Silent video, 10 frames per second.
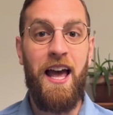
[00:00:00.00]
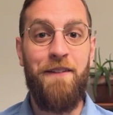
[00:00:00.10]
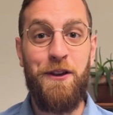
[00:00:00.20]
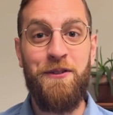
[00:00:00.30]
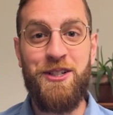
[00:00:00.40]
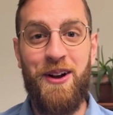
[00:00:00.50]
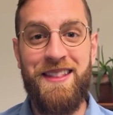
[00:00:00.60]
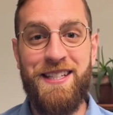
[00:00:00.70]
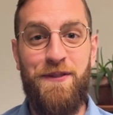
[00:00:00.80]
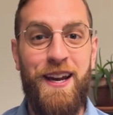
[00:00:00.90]
If you've enjoyed
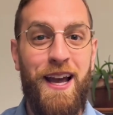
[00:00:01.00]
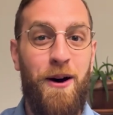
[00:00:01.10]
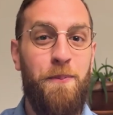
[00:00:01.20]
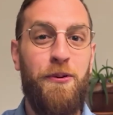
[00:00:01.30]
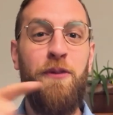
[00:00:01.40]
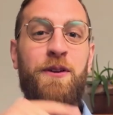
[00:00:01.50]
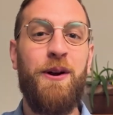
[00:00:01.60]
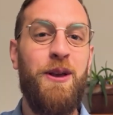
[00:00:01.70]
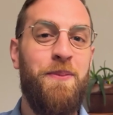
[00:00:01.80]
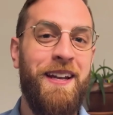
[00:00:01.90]
this video, prove you're
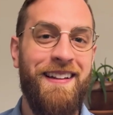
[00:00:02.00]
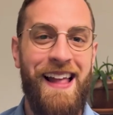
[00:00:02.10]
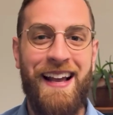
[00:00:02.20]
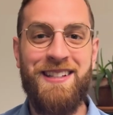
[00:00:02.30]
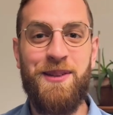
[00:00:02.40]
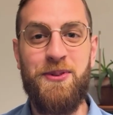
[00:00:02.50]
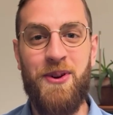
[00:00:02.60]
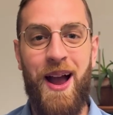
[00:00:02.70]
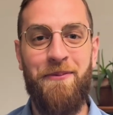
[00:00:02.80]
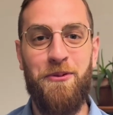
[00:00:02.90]
human, like and
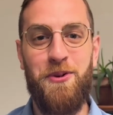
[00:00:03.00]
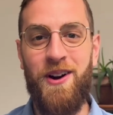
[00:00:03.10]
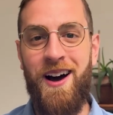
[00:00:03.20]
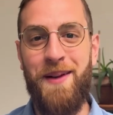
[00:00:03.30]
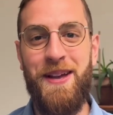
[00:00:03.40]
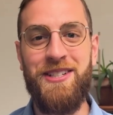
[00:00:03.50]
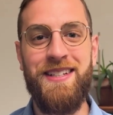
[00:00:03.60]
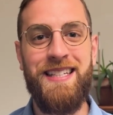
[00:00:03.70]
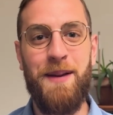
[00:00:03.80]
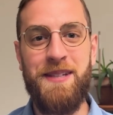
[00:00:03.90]
subscribe for more automation
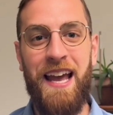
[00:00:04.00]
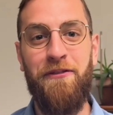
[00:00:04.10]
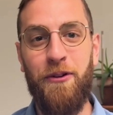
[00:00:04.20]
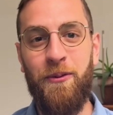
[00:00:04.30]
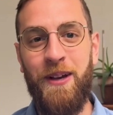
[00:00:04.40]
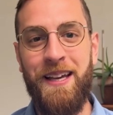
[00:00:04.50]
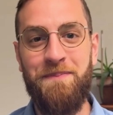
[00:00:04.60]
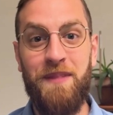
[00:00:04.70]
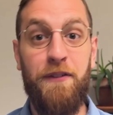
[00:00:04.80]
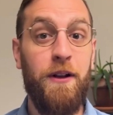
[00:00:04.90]
tips every week.
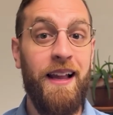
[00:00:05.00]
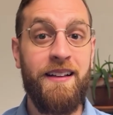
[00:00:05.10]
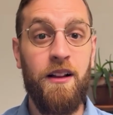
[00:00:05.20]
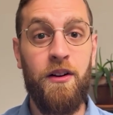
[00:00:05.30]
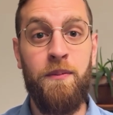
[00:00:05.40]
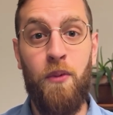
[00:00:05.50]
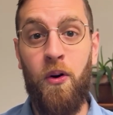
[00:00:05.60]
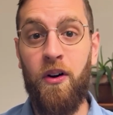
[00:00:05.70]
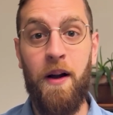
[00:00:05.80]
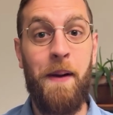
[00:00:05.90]
If you'd like to learn
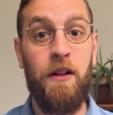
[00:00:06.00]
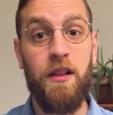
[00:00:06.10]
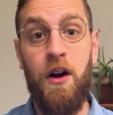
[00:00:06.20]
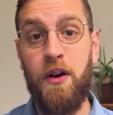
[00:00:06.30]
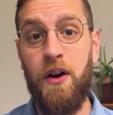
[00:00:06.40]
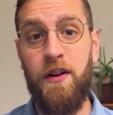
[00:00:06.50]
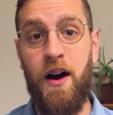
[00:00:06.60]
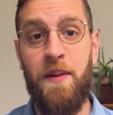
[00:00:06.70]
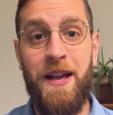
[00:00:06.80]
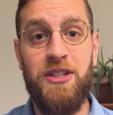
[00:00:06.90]
more about low-code
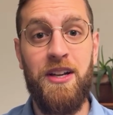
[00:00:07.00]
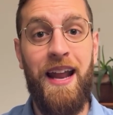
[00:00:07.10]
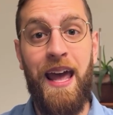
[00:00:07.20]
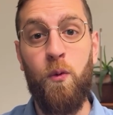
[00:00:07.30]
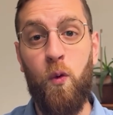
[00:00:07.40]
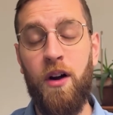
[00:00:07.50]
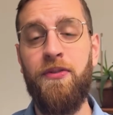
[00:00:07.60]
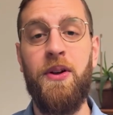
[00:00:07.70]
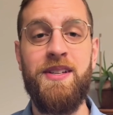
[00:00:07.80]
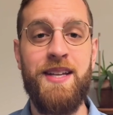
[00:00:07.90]
automation and
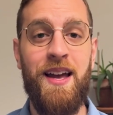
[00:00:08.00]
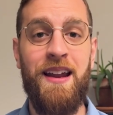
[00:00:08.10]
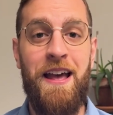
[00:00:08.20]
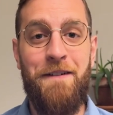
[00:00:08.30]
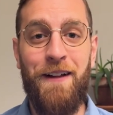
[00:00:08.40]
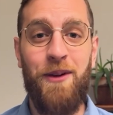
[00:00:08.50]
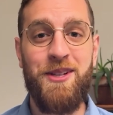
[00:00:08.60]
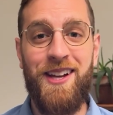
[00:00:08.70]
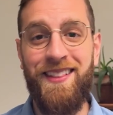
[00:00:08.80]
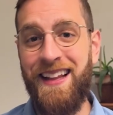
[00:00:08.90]
workflow design, follow
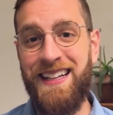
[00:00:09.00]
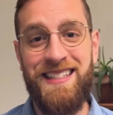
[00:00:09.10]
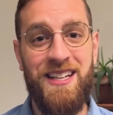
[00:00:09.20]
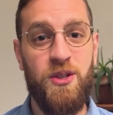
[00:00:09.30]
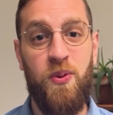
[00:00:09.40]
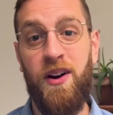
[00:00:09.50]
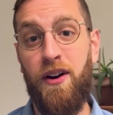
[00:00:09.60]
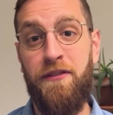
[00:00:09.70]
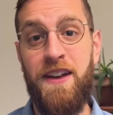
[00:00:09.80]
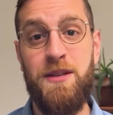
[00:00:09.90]
us on LinkedIn, Twitter,
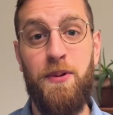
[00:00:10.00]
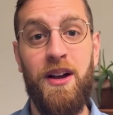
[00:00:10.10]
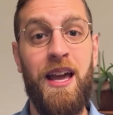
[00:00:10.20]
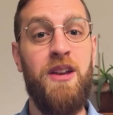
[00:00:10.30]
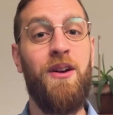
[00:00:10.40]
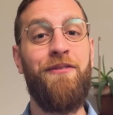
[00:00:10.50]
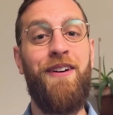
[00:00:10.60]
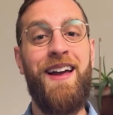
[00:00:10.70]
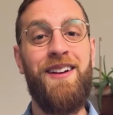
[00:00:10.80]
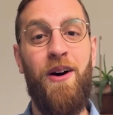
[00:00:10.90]
or Facebook, and you can
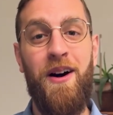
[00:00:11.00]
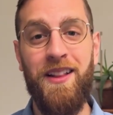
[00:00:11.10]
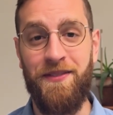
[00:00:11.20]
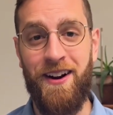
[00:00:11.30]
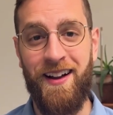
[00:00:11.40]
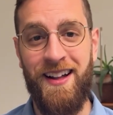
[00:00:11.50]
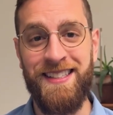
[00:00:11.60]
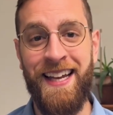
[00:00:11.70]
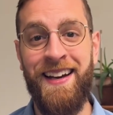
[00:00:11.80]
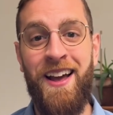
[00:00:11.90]
find all of our
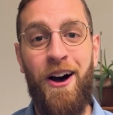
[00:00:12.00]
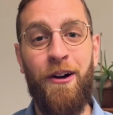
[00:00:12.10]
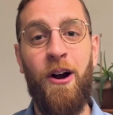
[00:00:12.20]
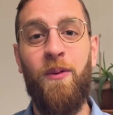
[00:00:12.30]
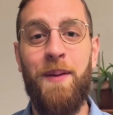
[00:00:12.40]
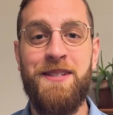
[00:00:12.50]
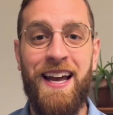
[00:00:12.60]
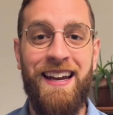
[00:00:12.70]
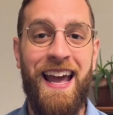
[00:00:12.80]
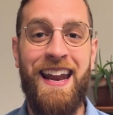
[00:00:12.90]
content on our
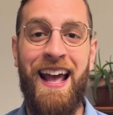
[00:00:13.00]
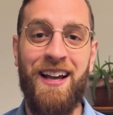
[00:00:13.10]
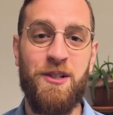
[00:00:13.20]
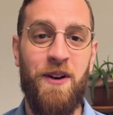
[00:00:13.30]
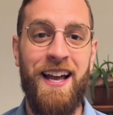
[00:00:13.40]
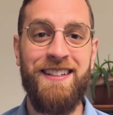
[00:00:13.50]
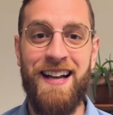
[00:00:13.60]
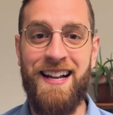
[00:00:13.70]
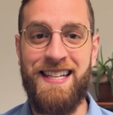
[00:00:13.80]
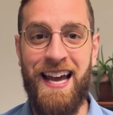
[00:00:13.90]
website at
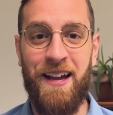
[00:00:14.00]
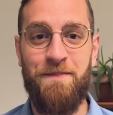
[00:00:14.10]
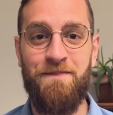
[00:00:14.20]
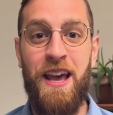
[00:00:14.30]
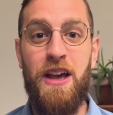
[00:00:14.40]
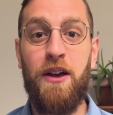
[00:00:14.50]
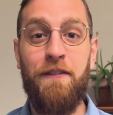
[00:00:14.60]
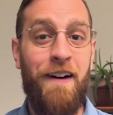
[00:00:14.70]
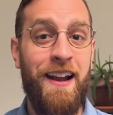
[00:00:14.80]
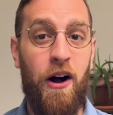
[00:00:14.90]
xray.tech. You can
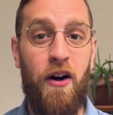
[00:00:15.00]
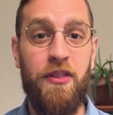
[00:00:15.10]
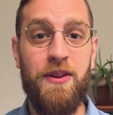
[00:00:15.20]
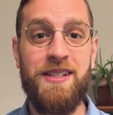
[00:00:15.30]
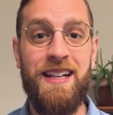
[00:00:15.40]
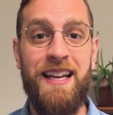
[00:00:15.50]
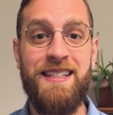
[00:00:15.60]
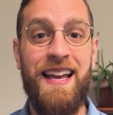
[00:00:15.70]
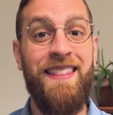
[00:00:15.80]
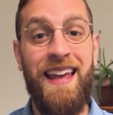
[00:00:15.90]
find all those links
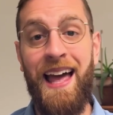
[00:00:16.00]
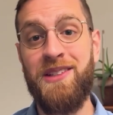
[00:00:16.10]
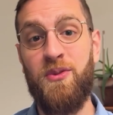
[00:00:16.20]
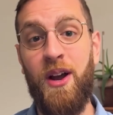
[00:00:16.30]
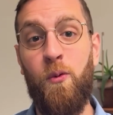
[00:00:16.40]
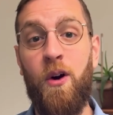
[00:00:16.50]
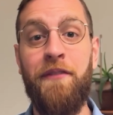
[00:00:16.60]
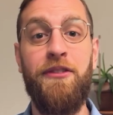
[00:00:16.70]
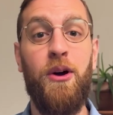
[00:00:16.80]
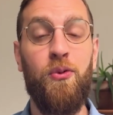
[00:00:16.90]
in the X-Ray
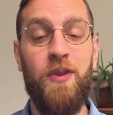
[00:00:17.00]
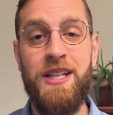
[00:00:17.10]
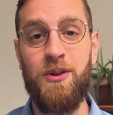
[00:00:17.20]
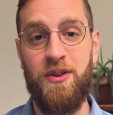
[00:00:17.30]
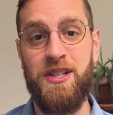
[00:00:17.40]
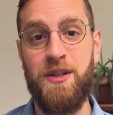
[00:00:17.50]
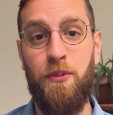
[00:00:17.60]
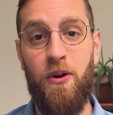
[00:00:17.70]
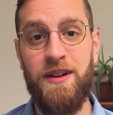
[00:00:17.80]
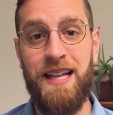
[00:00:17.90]
Workflow Resources
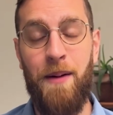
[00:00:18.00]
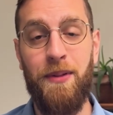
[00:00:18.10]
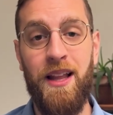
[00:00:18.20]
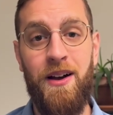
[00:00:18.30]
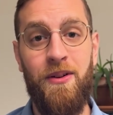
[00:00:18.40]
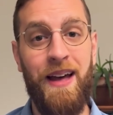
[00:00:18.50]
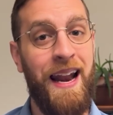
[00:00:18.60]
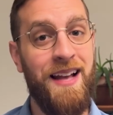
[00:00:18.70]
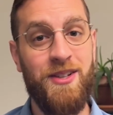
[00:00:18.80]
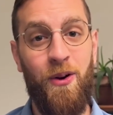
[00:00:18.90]
board down below, and
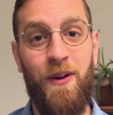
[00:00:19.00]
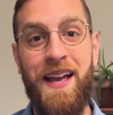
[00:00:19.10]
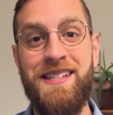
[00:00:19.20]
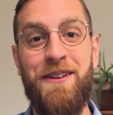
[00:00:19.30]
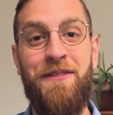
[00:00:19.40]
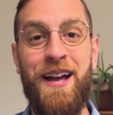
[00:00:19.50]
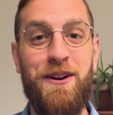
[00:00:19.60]
as always, find